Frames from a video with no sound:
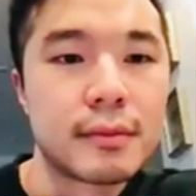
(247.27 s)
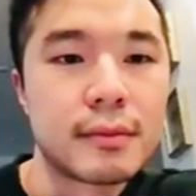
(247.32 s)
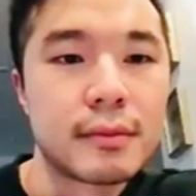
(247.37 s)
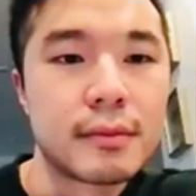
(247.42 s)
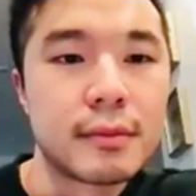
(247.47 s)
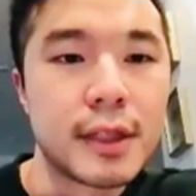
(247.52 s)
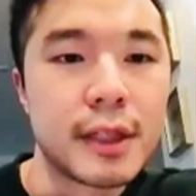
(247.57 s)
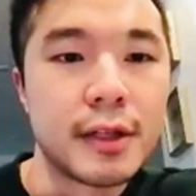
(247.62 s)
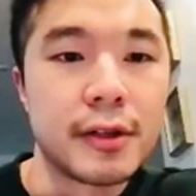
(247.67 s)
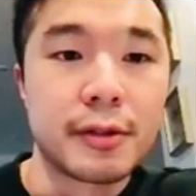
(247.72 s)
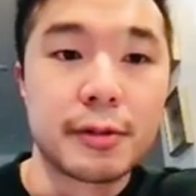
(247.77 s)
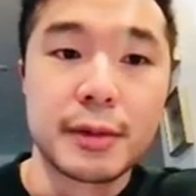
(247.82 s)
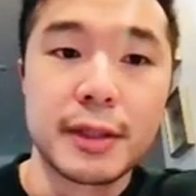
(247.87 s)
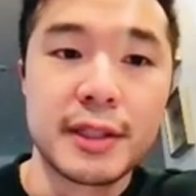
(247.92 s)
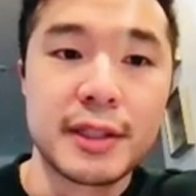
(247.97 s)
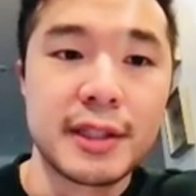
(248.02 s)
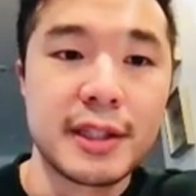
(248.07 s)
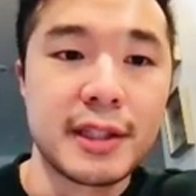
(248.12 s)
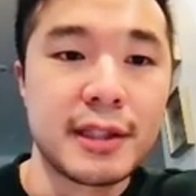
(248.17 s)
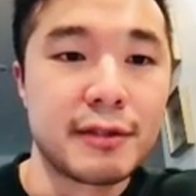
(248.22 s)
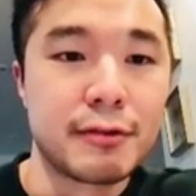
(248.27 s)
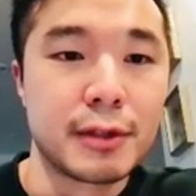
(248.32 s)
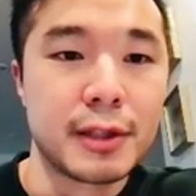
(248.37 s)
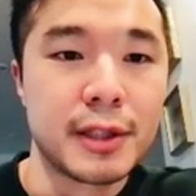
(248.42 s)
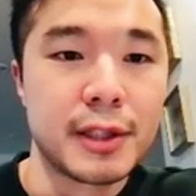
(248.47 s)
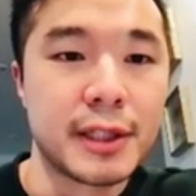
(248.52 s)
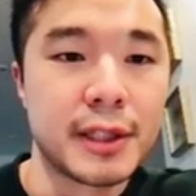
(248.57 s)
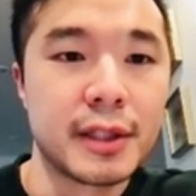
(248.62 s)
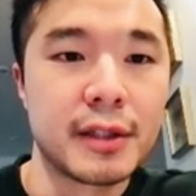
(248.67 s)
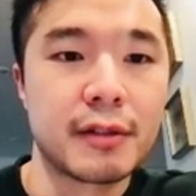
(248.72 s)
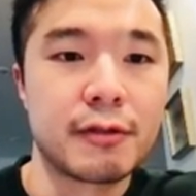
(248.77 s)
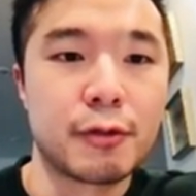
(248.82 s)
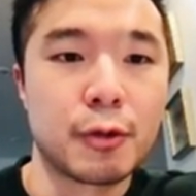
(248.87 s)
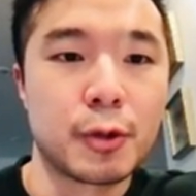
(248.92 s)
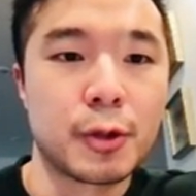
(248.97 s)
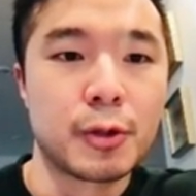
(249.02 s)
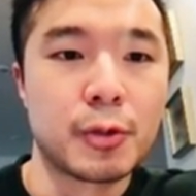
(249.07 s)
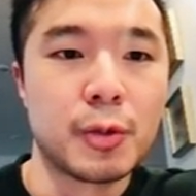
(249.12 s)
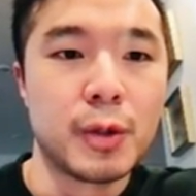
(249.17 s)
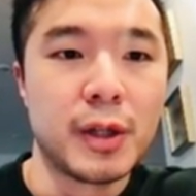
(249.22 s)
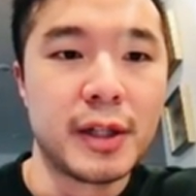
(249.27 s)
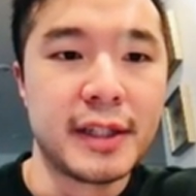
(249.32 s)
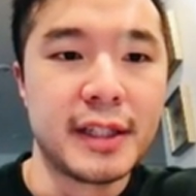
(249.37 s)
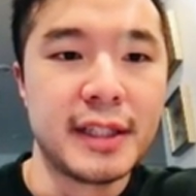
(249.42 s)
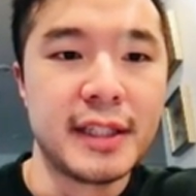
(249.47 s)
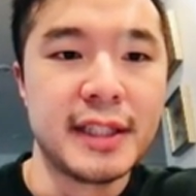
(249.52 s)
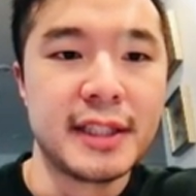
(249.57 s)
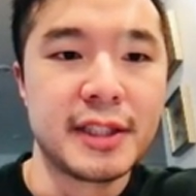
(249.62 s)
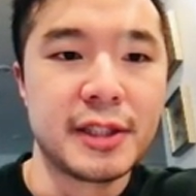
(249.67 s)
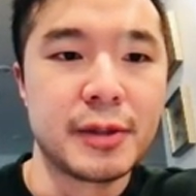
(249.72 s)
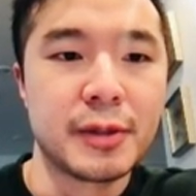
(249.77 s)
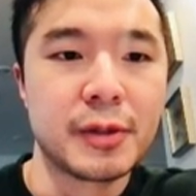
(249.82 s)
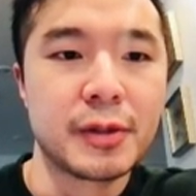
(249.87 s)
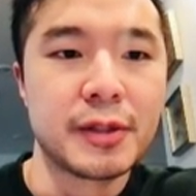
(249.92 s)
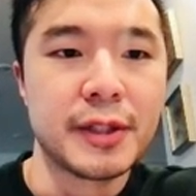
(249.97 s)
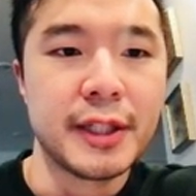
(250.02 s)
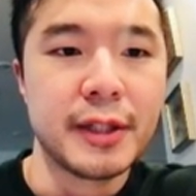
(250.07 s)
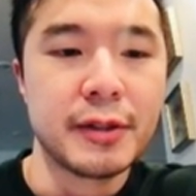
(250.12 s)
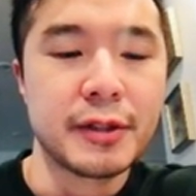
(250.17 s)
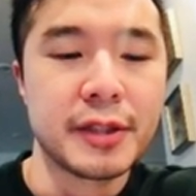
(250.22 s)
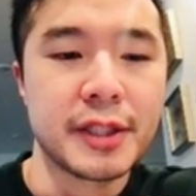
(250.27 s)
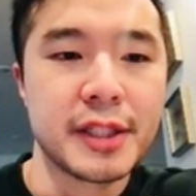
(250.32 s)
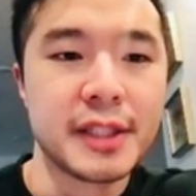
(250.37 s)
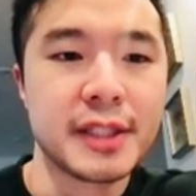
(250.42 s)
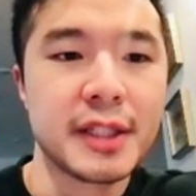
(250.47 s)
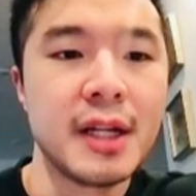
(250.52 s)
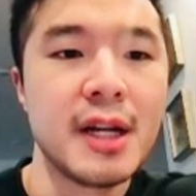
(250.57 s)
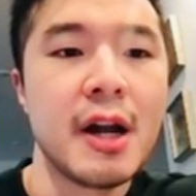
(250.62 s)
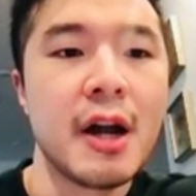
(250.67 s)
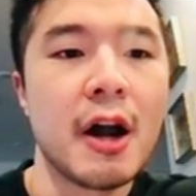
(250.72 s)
Here we see a really good 4-to-1 anisonucleosis.